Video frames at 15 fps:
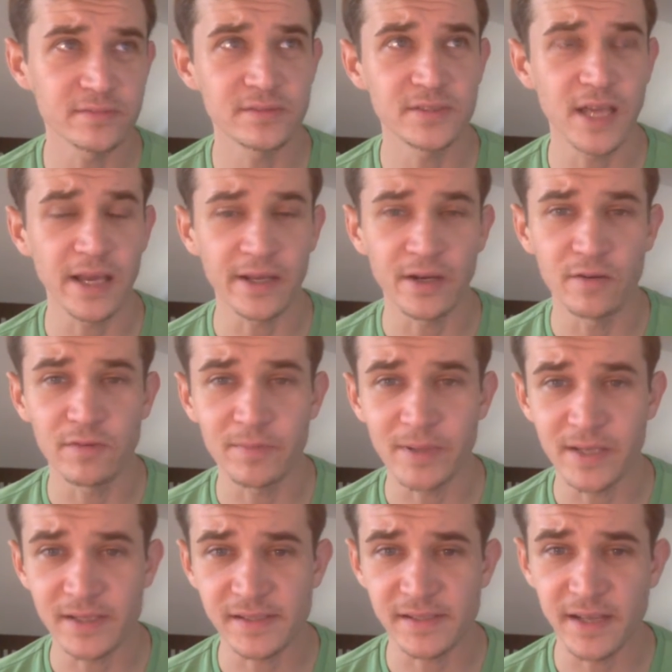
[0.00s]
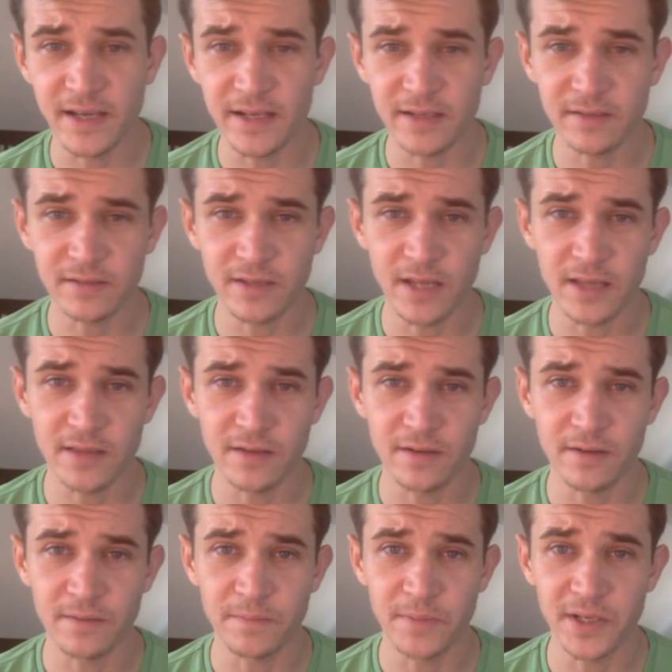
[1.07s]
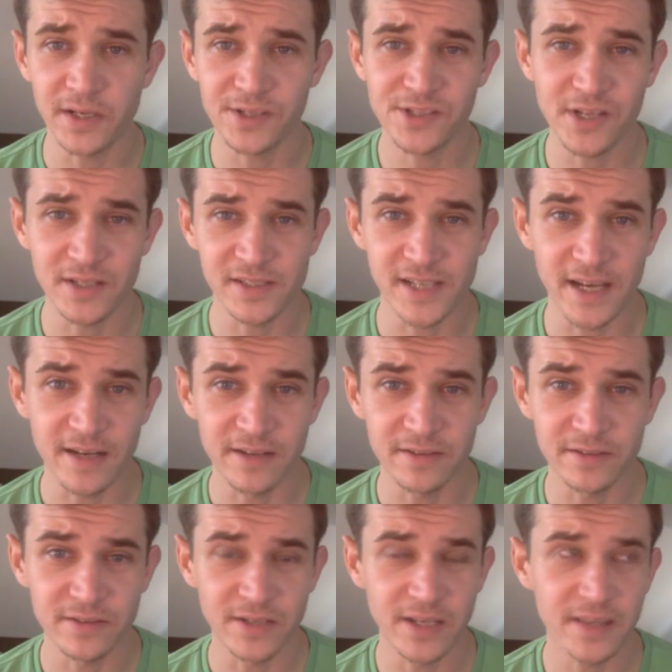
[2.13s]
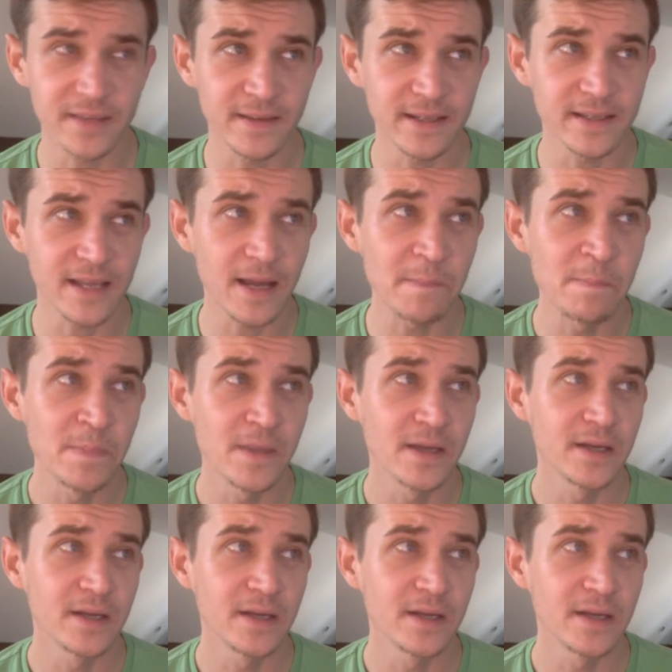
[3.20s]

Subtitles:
taken over by the state or that they're being shut down or anything like that.